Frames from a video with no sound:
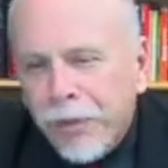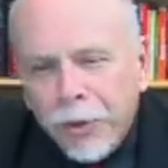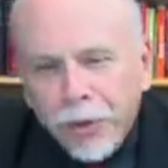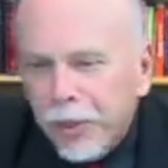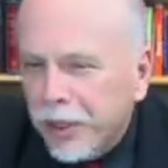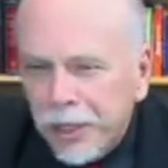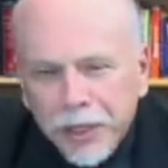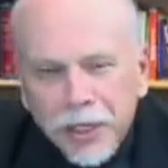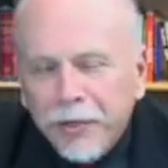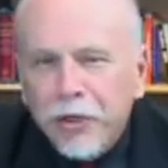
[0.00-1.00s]
You can
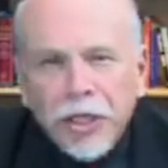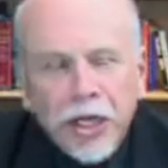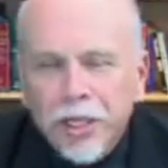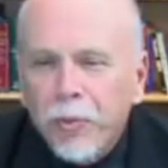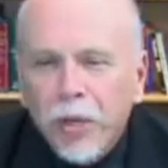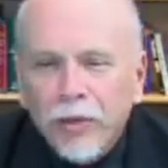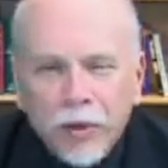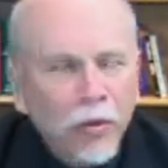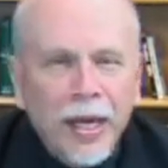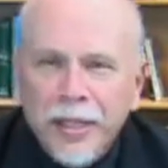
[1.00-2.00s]
just give your testimony for
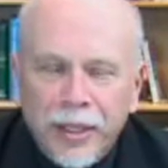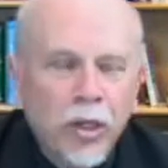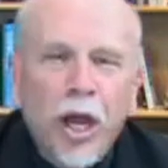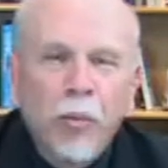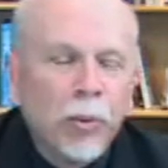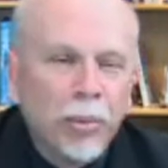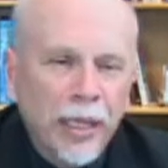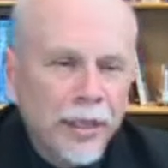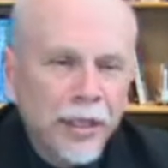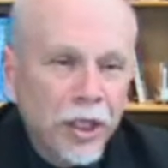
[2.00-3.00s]
Christ and God will
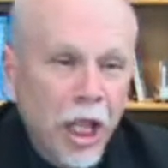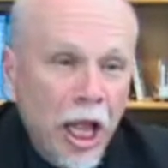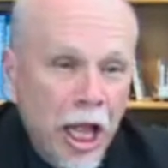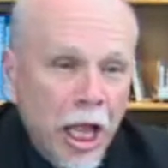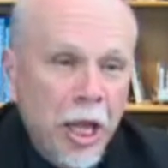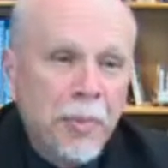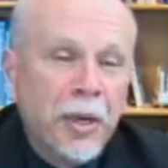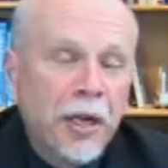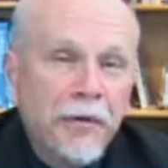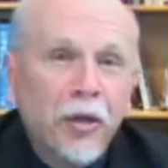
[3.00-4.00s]
bless it.
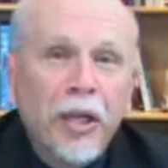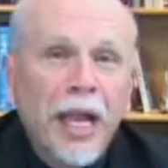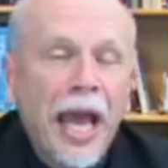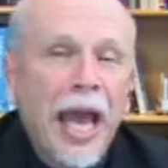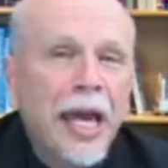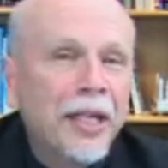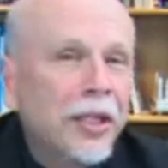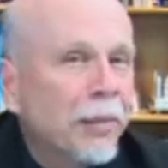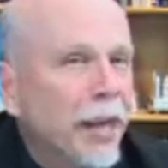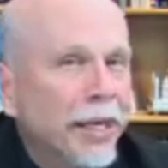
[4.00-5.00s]
But if you can add
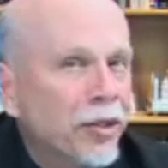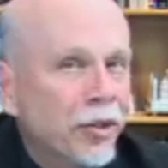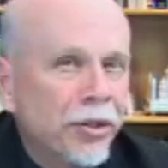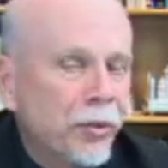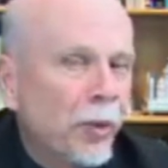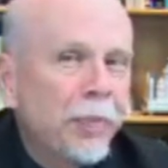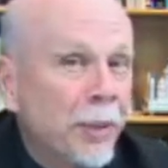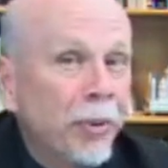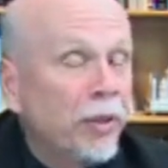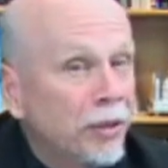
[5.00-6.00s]
some answers when
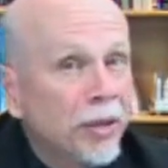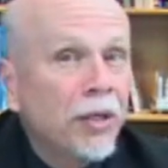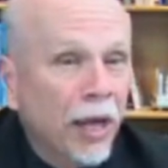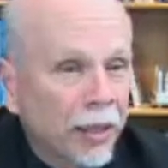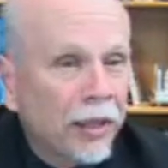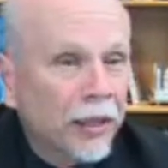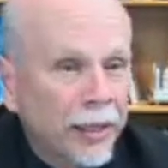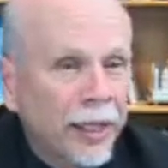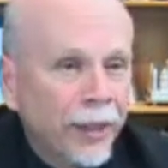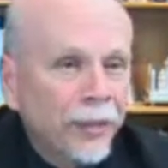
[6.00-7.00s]
people are stuck,
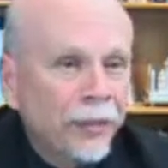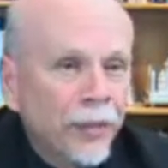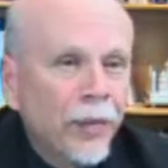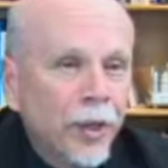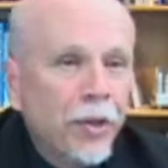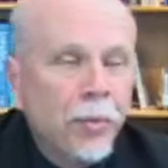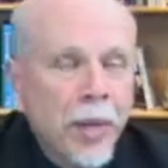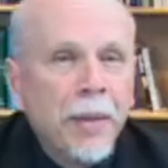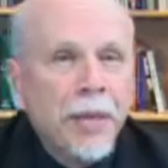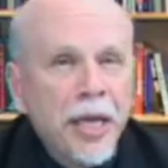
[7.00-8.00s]
you
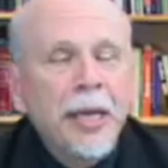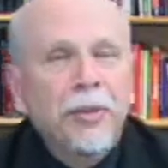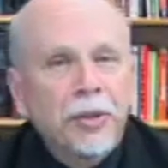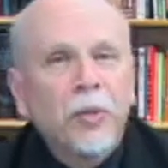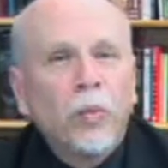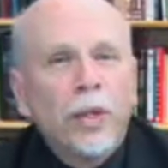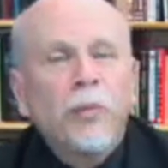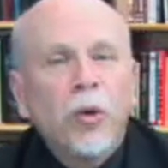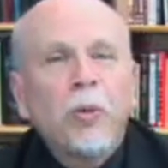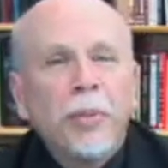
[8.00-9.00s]
may be able to
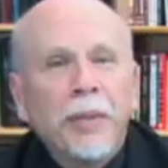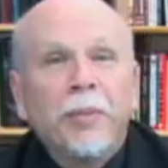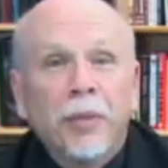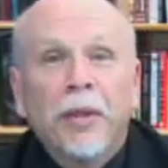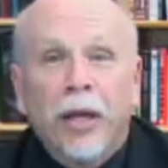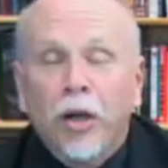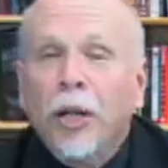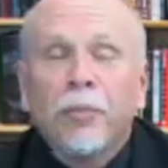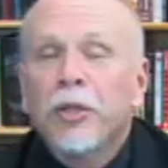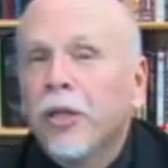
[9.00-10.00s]
win more people that
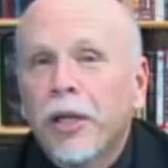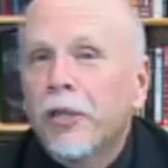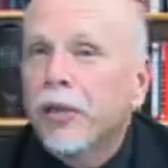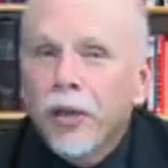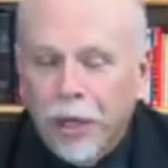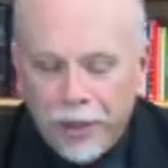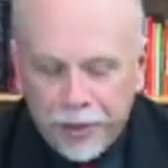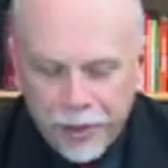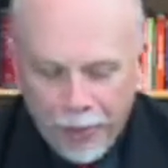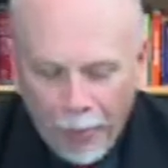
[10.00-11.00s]
God puts on your heart.